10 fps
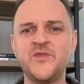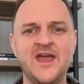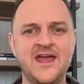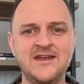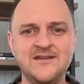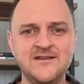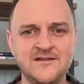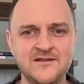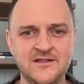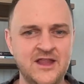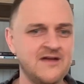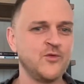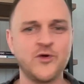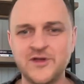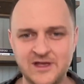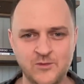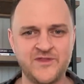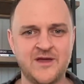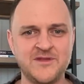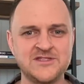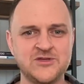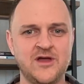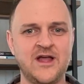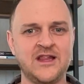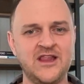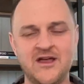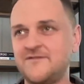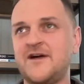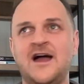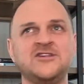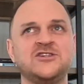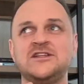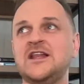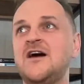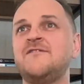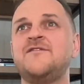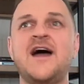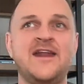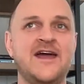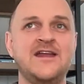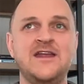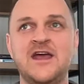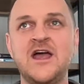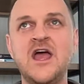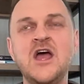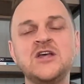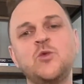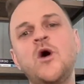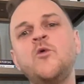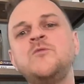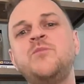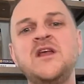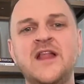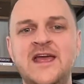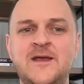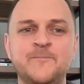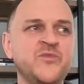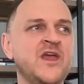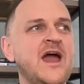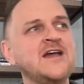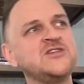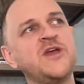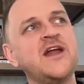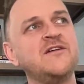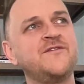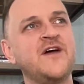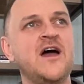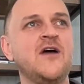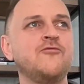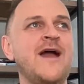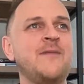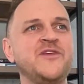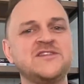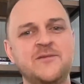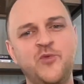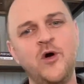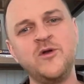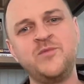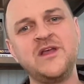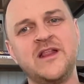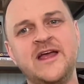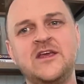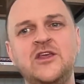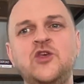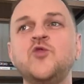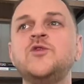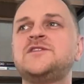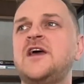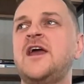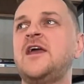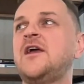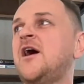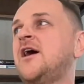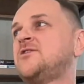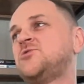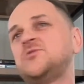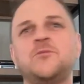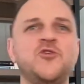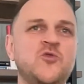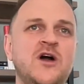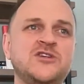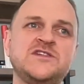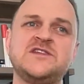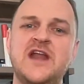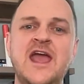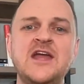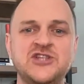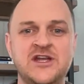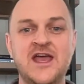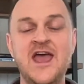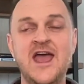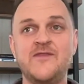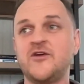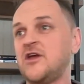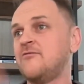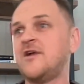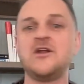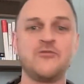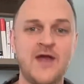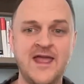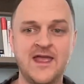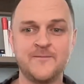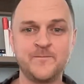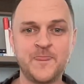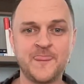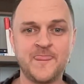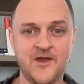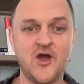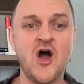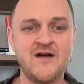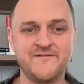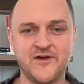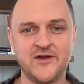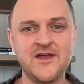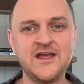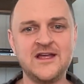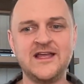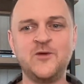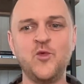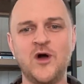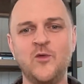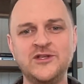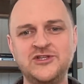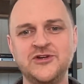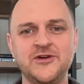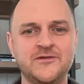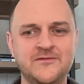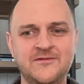and love working with them. And so I just love that idea. So what would be like, as we kind of wrap this up, what would be like, you would say to someone who watches an agent and they're getting ready to write their offer, like what would your